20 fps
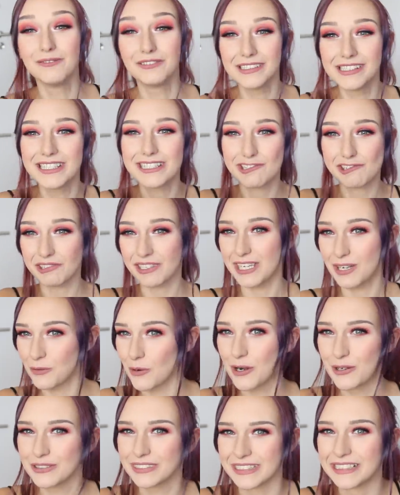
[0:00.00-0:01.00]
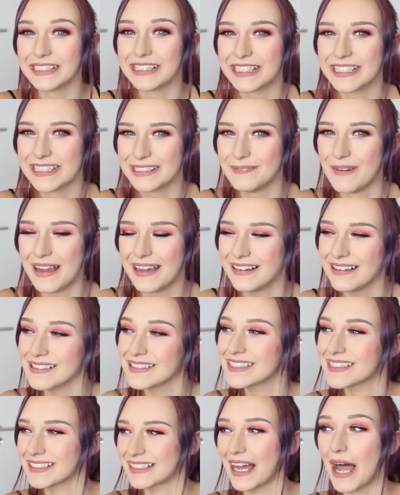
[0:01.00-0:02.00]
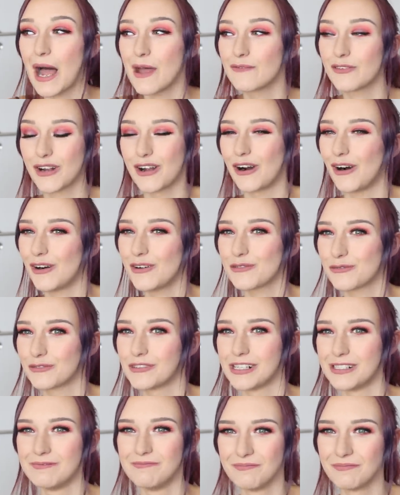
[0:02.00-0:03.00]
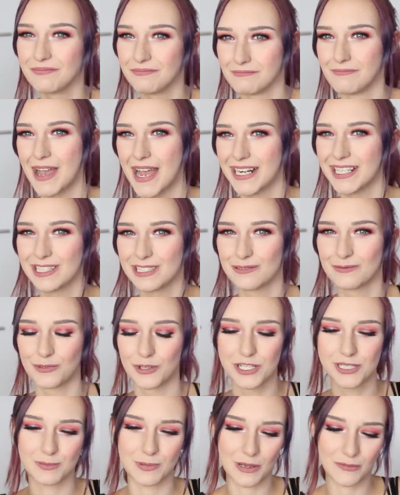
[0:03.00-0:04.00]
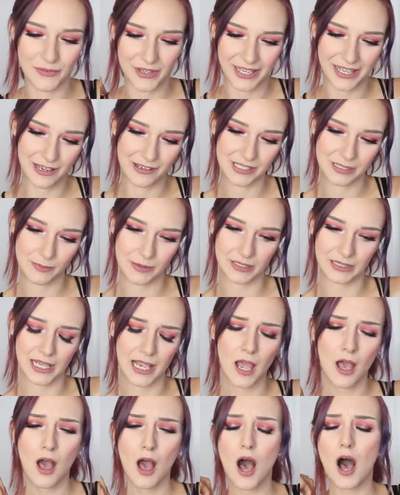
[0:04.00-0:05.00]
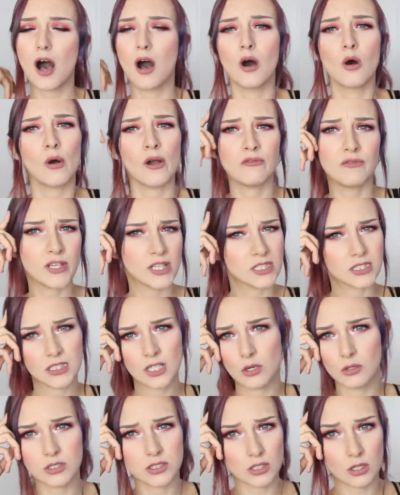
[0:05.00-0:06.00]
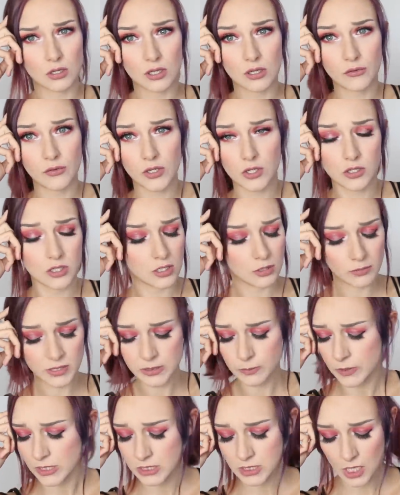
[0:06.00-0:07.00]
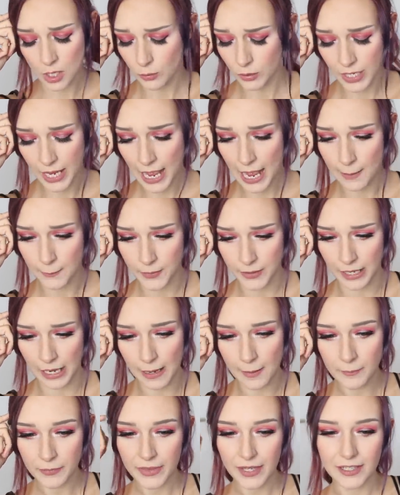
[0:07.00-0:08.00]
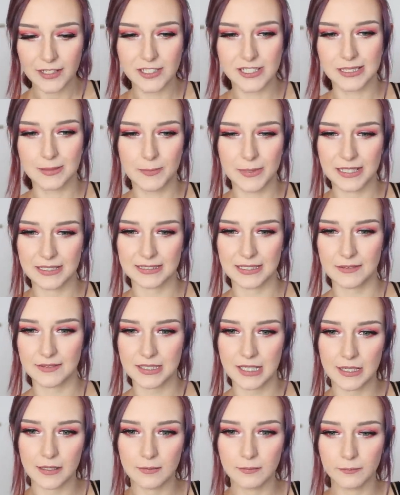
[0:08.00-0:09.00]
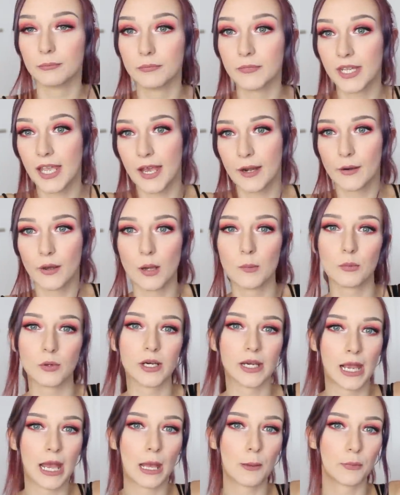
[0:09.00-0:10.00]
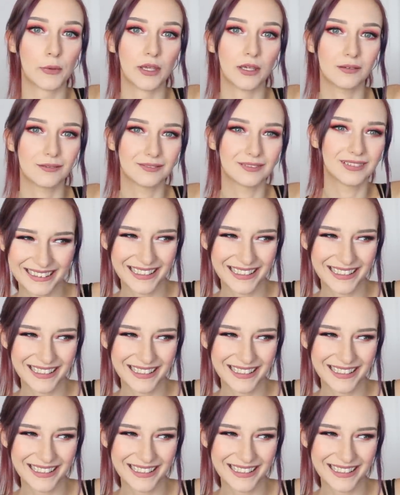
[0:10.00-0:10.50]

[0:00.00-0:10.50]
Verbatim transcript: I'm literally quoting emails that I've got from men who've watched my videos being like, oh, I feel so sorry for you, you must be so unhappy. Just because I've said, yeah, no, I'm pretty happy.